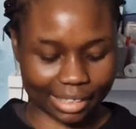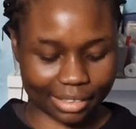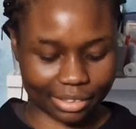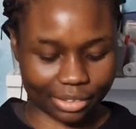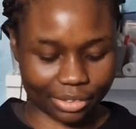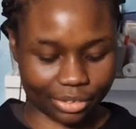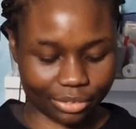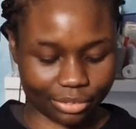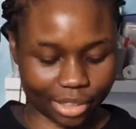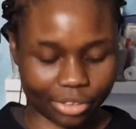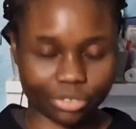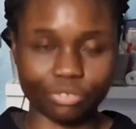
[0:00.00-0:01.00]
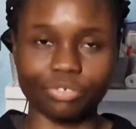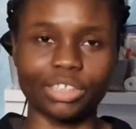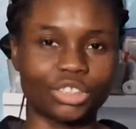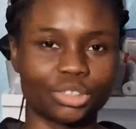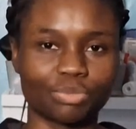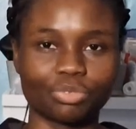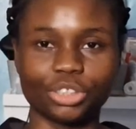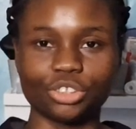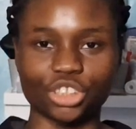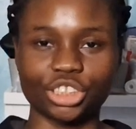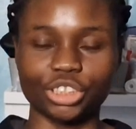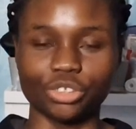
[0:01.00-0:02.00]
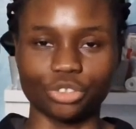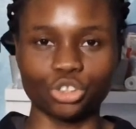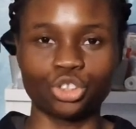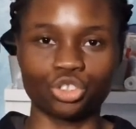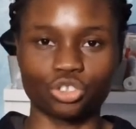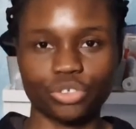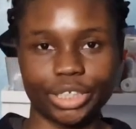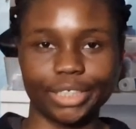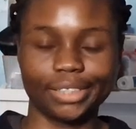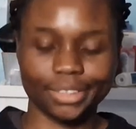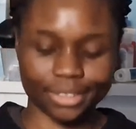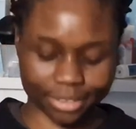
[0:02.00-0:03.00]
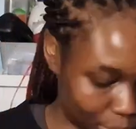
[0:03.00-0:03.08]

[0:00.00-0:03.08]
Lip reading: you know, I don't think it's something you just see on the streets.